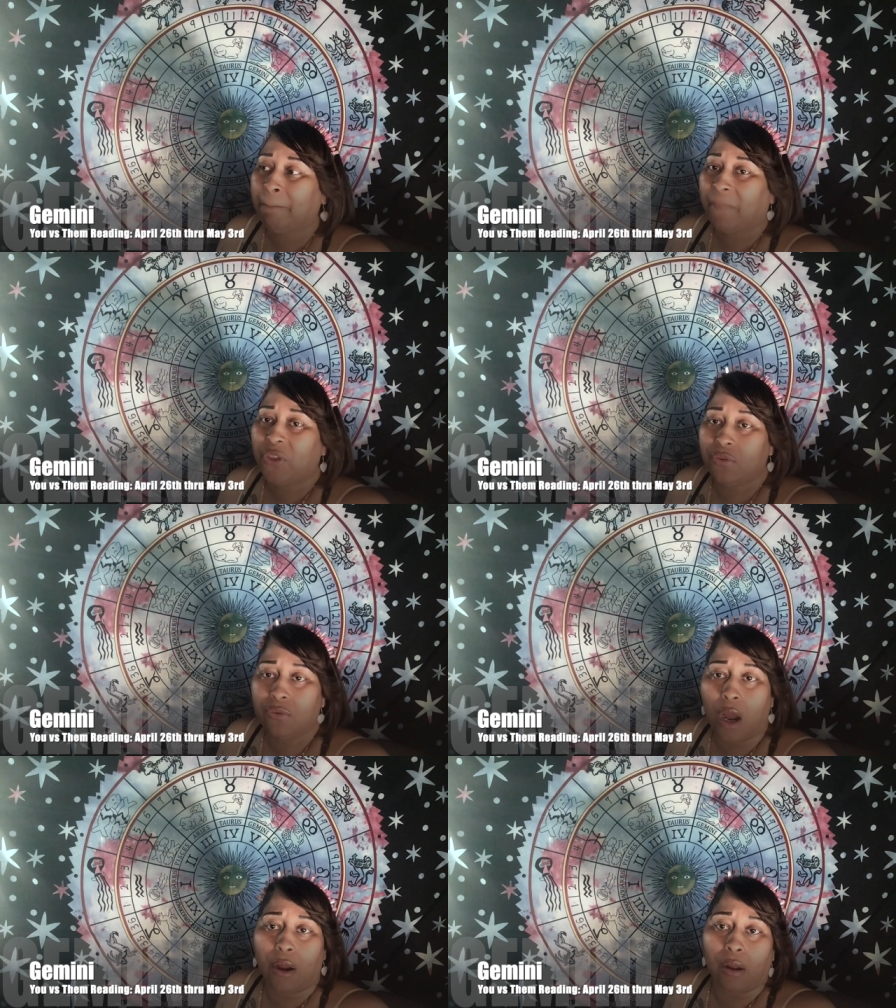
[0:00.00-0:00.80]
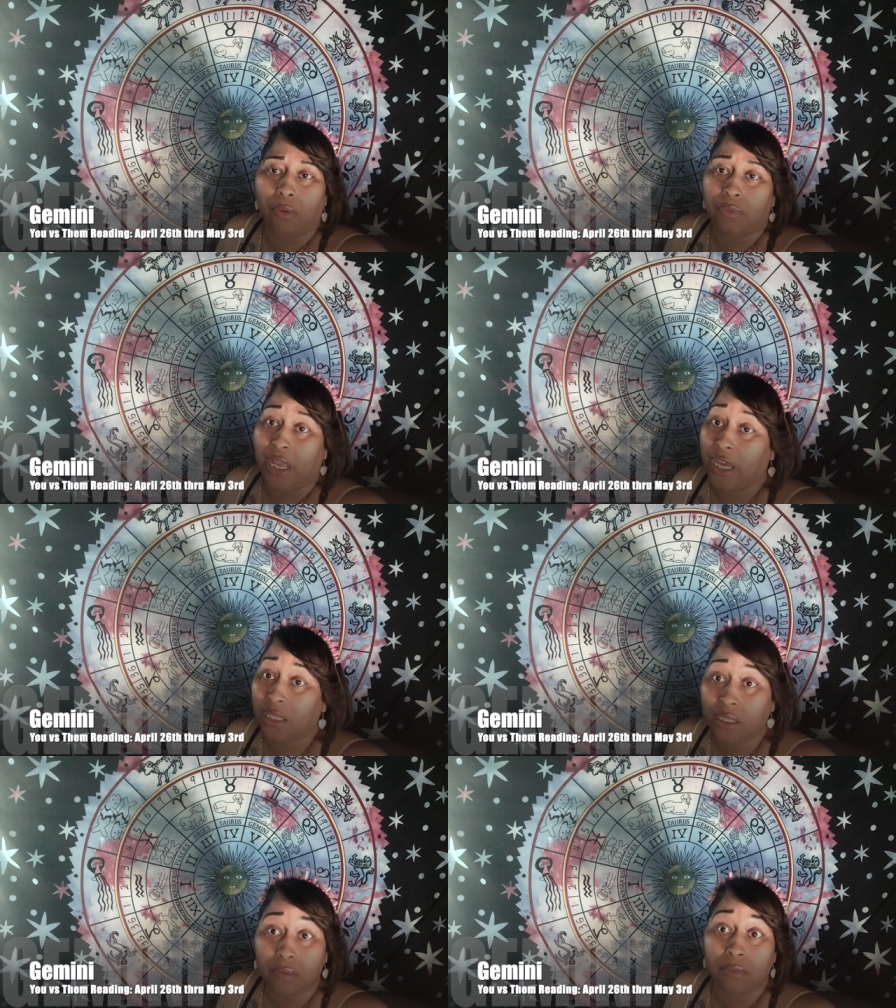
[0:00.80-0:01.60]
you are
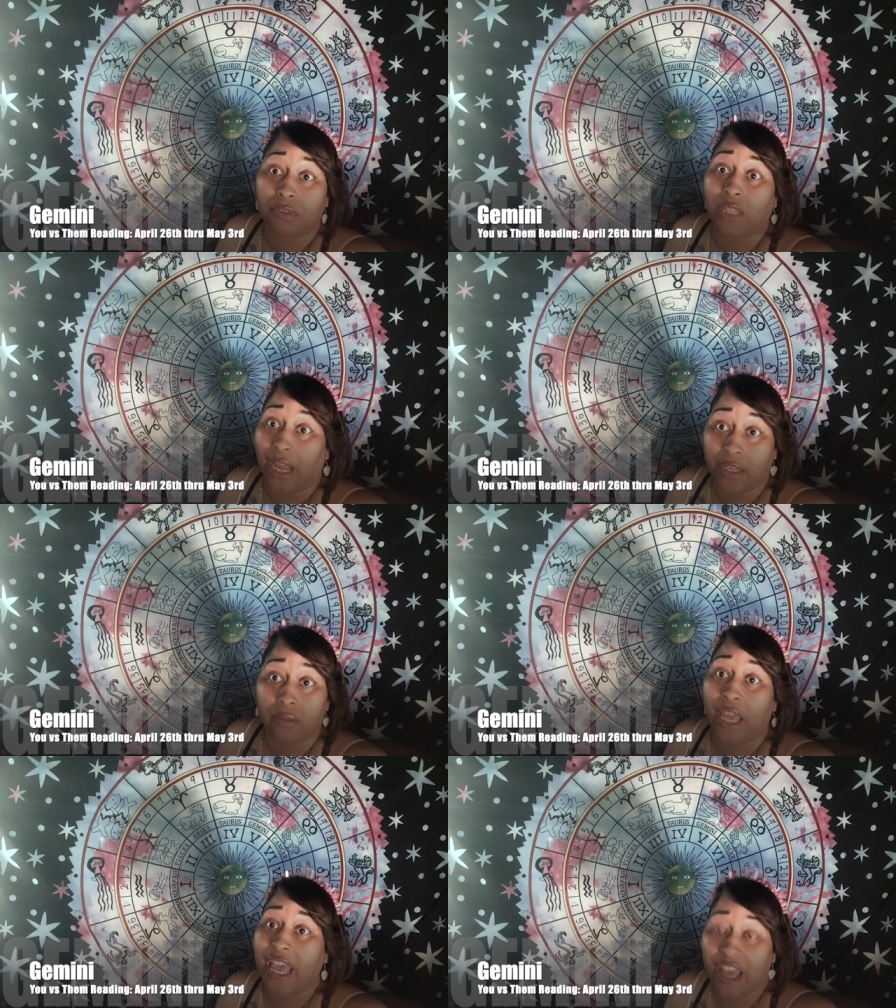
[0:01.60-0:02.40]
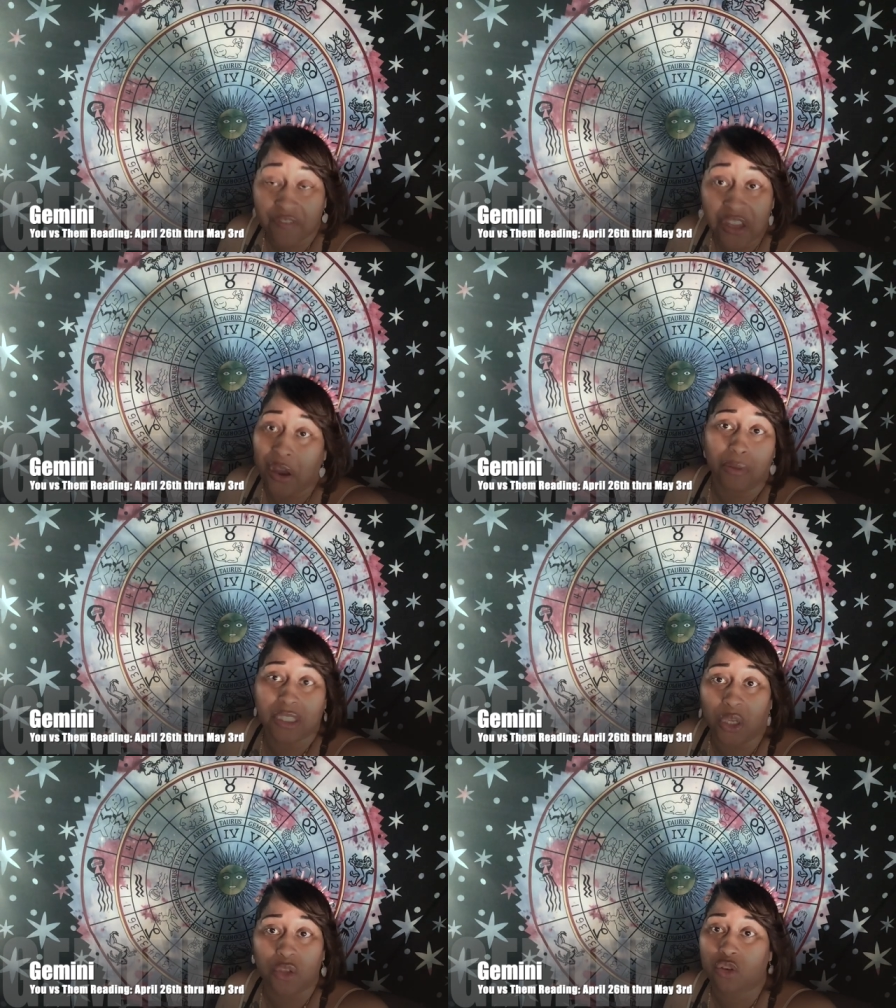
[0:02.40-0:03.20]
hella like heavy on
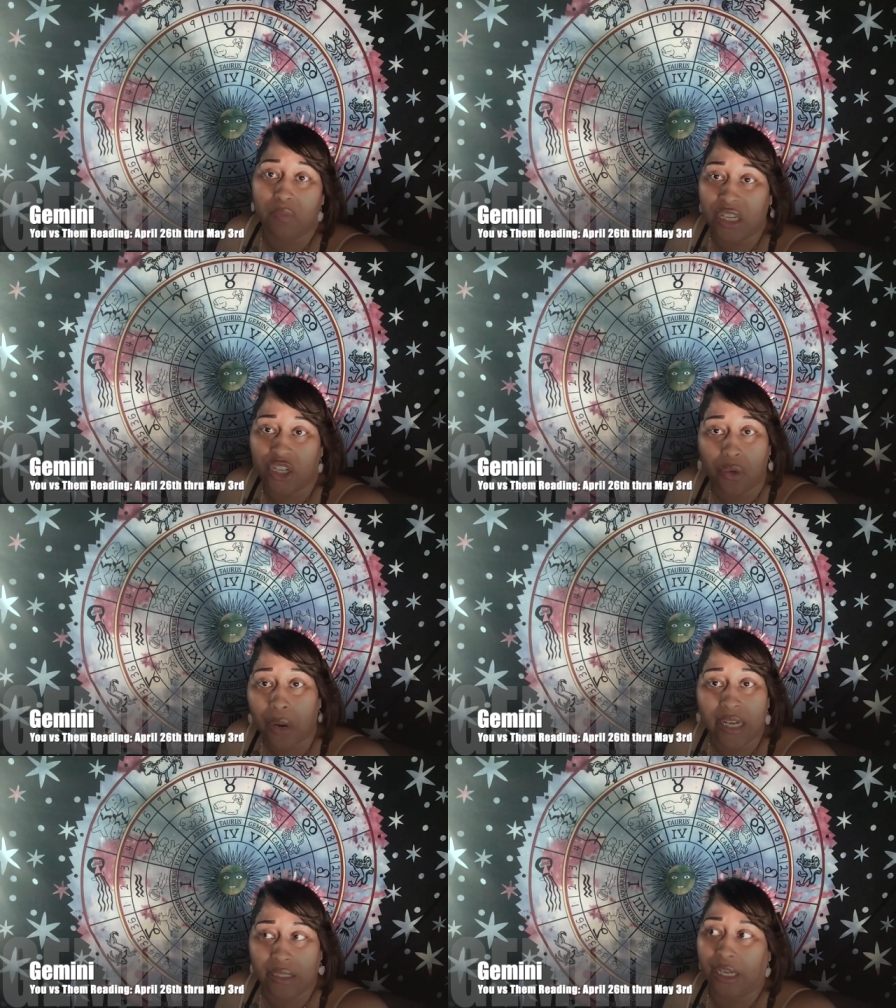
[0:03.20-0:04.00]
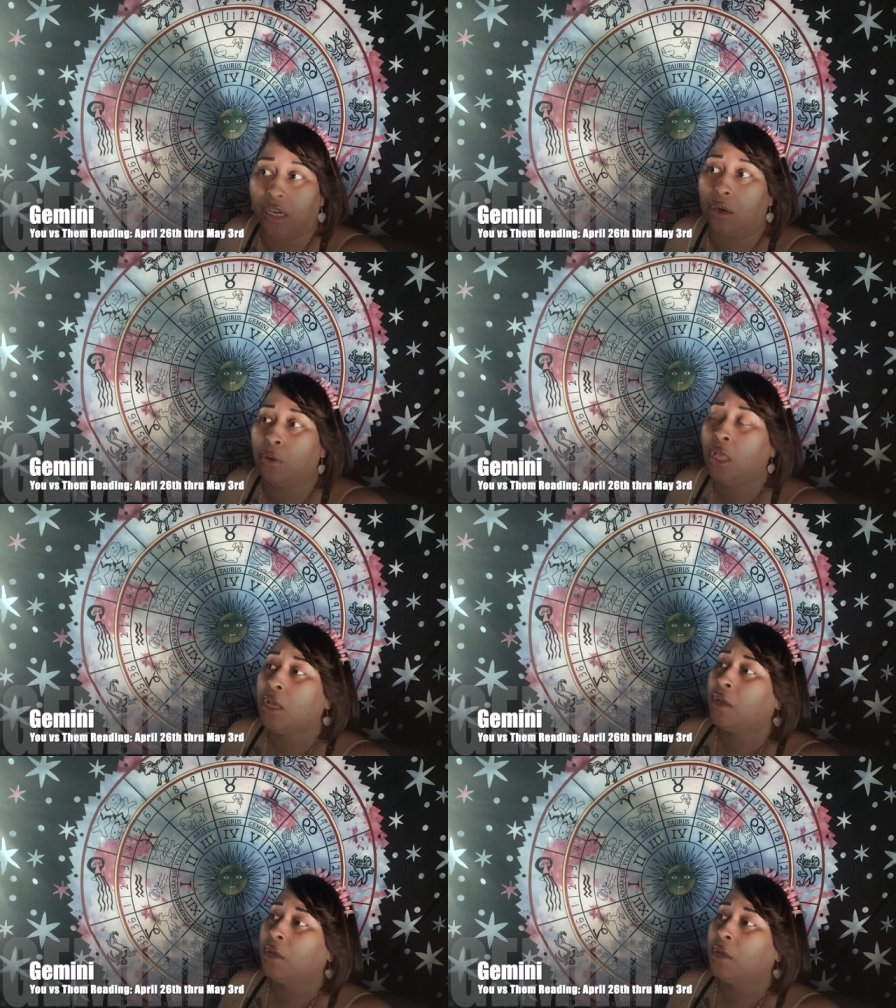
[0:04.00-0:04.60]
social media right now.